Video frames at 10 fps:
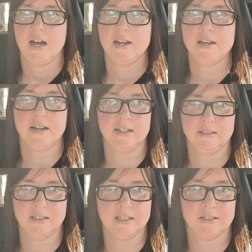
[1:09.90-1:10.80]
not
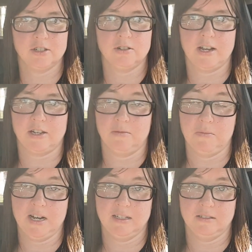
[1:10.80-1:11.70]
only does it track your
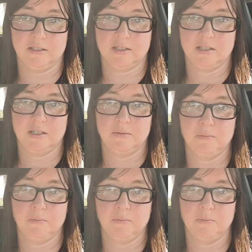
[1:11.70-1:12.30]
miles,